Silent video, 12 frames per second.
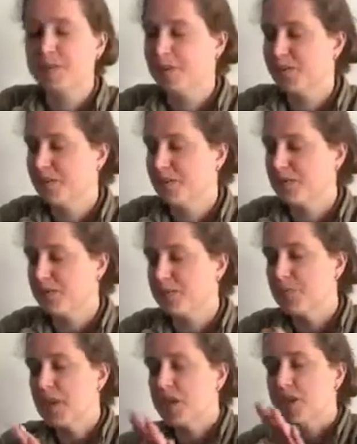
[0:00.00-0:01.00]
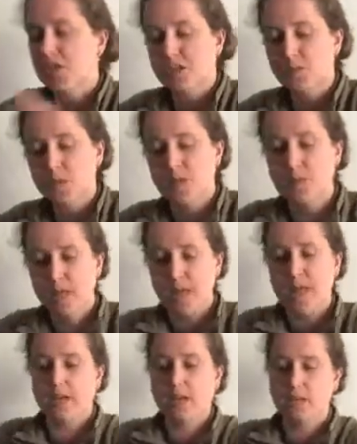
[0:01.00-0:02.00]
Her transfer. She wanted
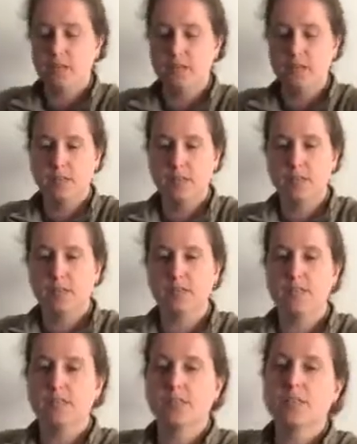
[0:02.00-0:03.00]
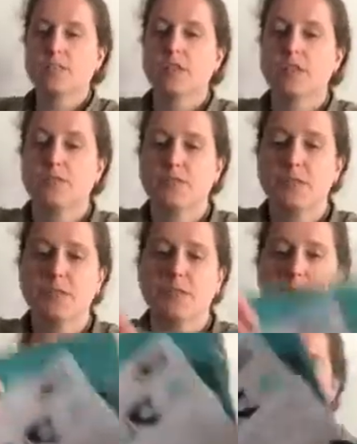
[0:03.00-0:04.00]
black. This is the transfer.
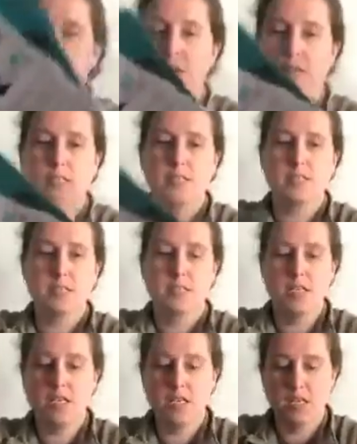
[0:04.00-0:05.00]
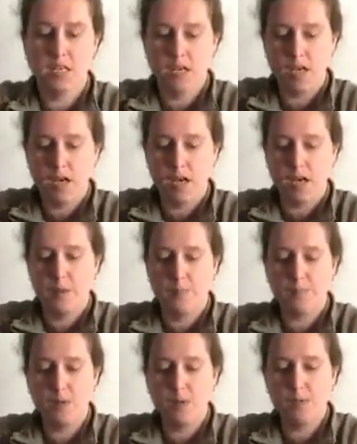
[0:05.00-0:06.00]
It's the
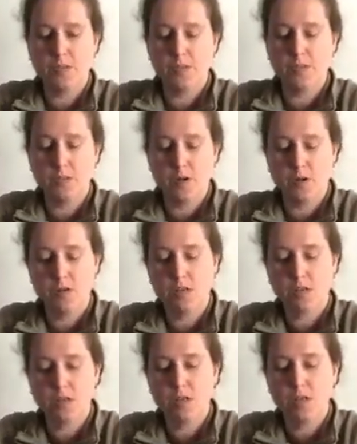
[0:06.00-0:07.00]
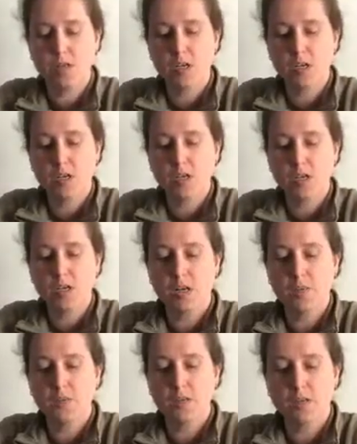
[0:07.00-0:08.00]
it was the March
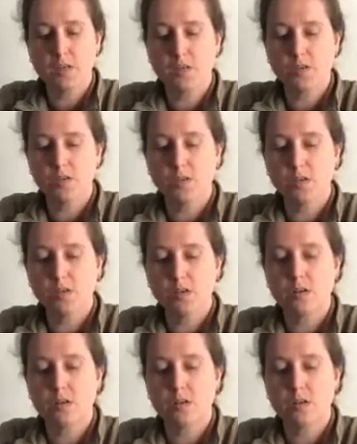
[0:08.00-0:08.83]
Club Couture